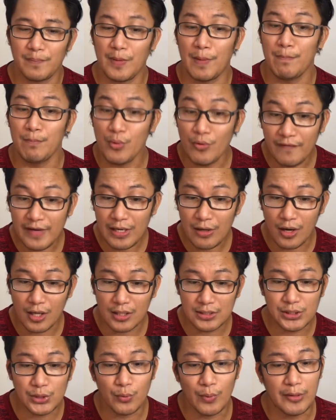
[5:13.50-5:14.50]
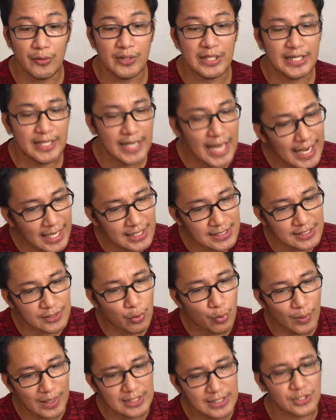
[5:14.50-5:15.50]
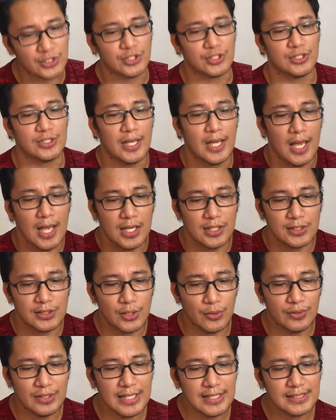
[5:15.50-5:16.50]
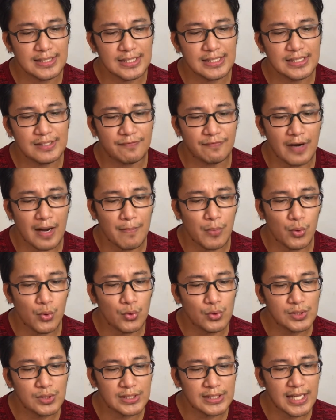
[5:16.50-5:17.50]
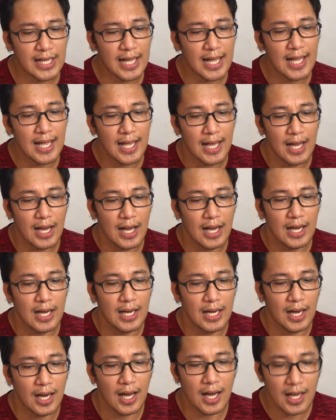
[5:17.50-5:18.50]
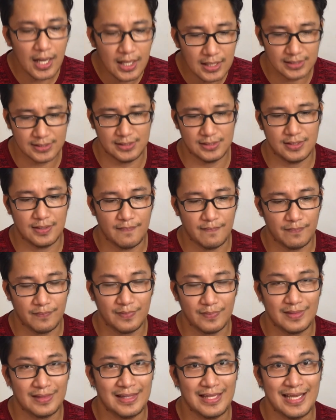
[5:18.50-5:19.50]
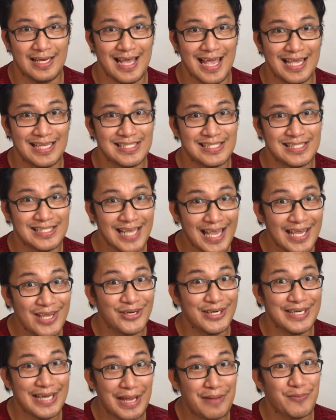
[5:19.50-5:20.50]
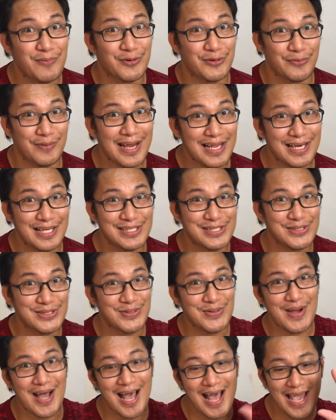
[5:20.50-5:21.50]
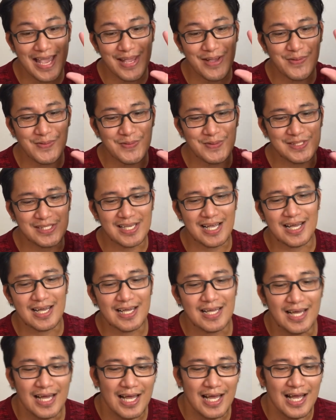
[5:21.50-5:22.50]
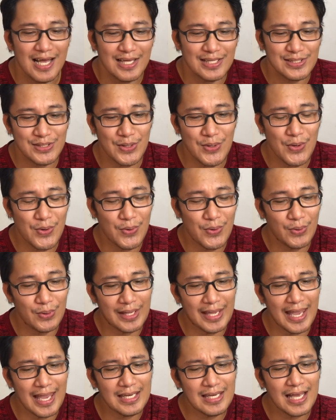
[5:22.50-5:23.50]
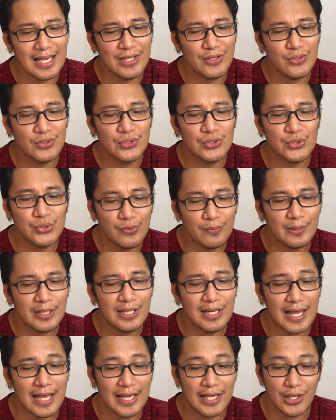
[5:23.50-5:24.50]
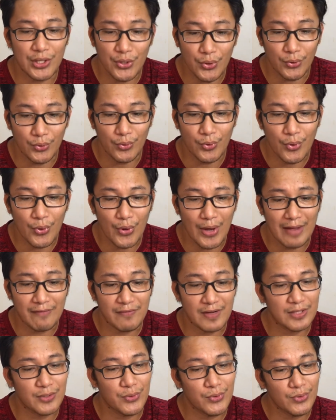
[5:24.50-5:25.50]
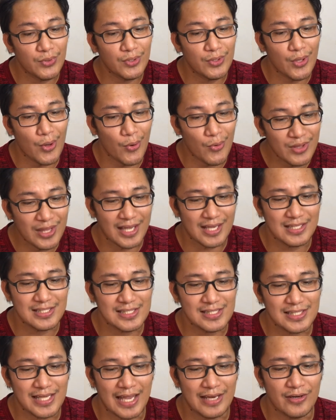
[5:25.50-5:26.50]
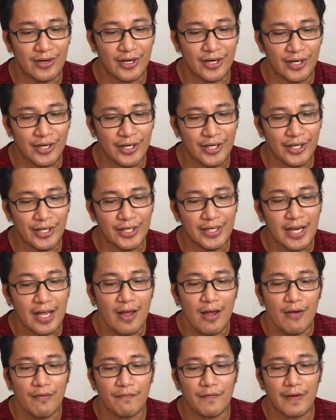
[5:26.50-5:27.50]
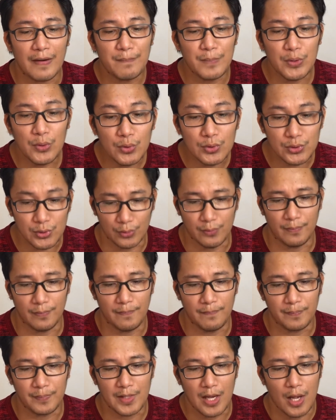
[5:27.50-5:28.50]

moving on to our next question. So this is from Uska Huz. Did I say your name correctly? So hi, Uska. So can a YouTuber like you who have a good audience can earn from YouTube?